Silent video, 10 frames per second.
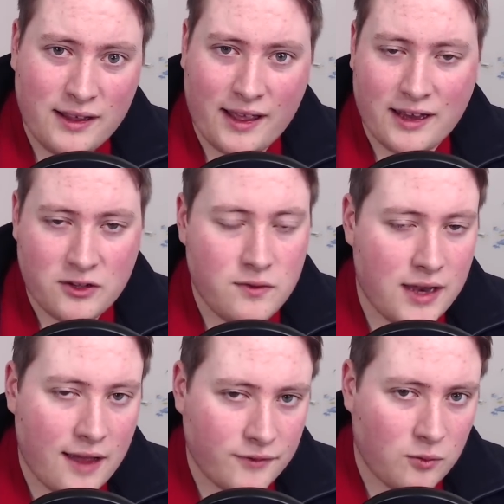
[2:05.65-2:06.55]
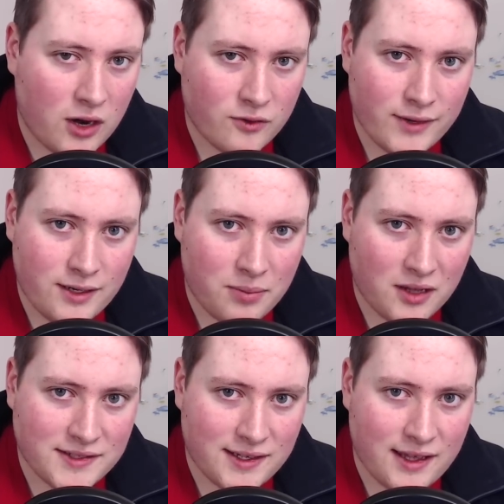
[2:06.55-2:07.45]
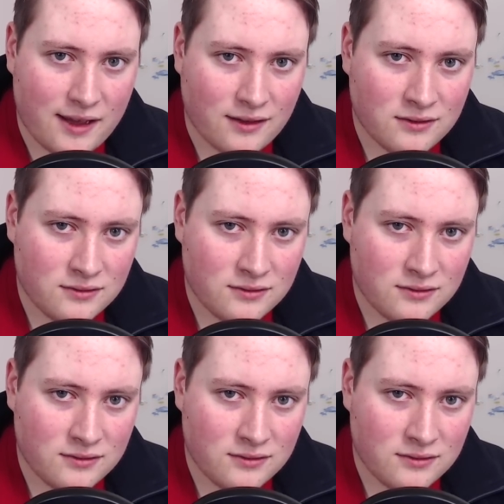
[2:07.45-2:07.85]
and you never want to redeposit again.